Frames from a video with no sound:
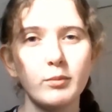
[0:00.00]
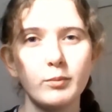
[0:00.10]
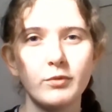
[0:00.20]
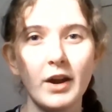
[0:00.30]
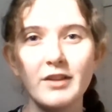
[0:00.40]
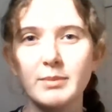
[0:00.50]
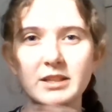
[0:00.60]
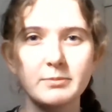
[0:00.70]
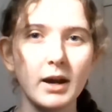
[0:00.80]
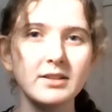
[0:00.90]
5 minutes
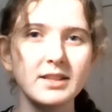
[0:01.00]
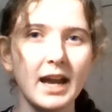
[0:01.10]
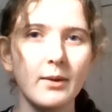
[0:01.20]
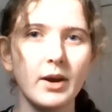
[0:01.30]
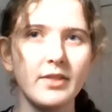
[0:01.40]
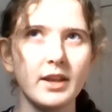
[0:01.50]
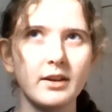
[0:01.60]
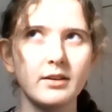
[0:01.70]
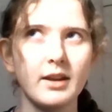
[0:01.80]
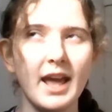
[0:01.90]
past the hour and
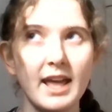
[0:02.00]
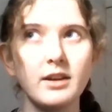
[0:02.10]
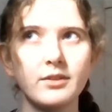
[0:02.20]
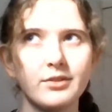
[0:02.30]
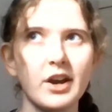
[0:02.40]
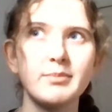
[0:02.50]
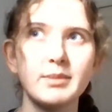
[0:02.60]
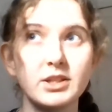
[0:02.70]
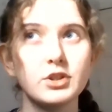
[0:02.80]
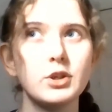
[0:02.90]
then end 5
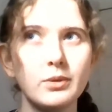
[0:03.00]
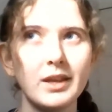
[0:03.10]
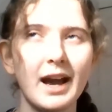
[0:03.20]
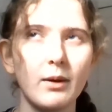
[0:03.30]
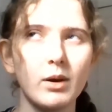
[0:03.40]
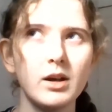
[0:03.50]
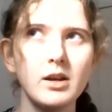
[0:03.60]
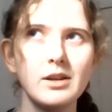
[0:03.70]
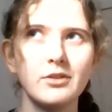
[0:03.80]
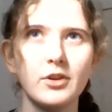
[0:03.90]
minutes to the hour,
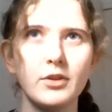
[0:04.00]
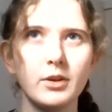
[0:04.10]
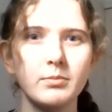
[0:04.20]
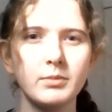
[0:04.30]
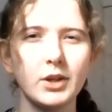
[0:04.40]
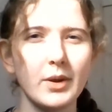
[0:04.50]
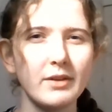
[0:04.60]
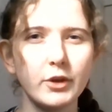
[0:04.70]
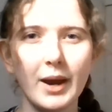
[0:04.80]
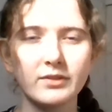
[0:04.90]
so that, you know, if
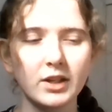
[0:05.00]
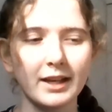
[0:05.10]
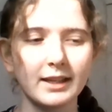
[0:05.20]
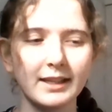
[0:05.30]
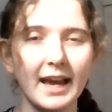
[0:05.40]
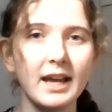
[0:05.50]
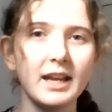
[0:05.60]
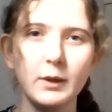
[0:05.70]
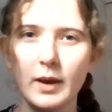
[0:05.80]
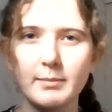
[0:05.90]
you have to like get
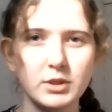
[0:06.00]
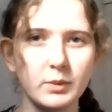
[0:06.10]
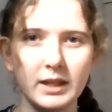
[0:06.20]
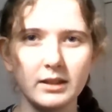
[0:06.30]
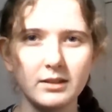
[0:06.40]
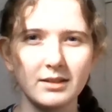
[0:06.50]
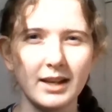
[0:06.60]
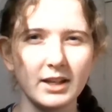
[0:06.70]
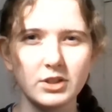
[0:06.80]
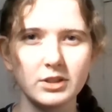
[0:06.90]
anywhere between
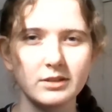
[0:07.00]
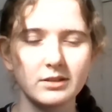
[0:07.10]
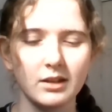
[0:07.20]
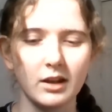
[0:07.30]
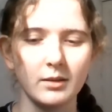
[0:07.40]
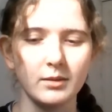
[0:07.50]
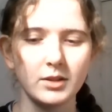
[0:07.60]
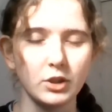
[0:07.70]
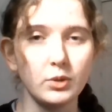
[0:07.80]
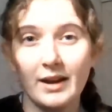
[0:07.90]
lectures,
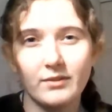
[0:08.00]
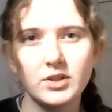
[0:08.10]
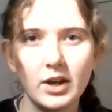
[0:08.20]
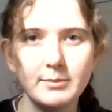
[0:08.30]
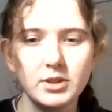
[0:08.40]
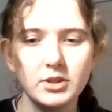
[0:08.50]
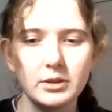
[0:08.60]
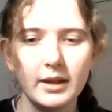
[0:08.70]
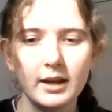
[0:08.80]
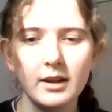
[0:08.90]
you have the time to do
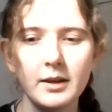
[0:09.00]
that.